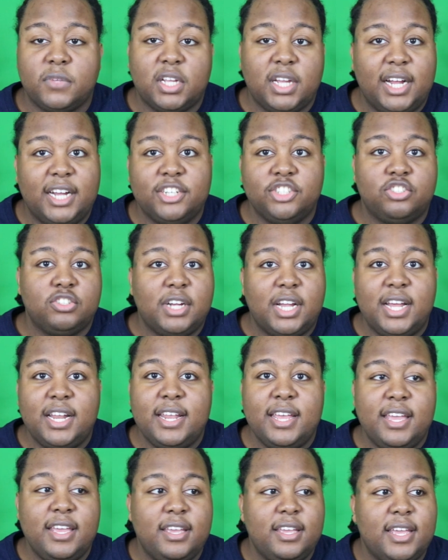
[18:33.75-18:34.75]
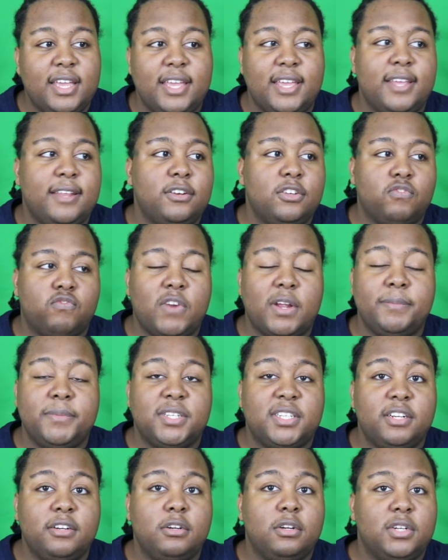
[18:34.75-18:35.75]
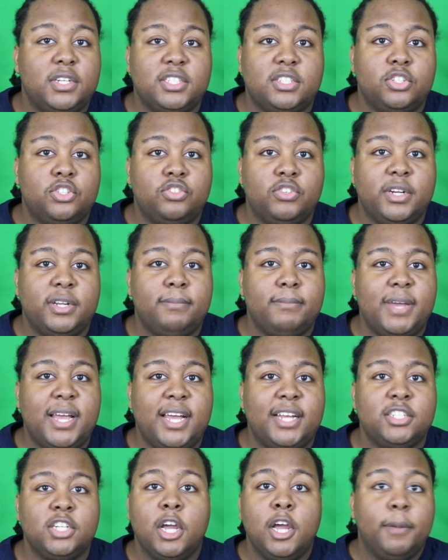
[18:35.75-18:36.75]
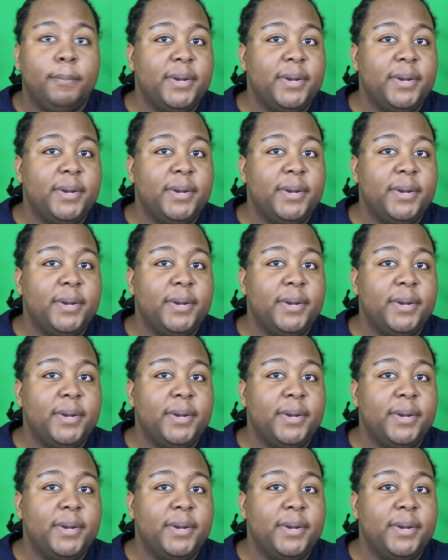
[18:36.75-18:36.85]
Andrade and Rey Mysterio is a dream match,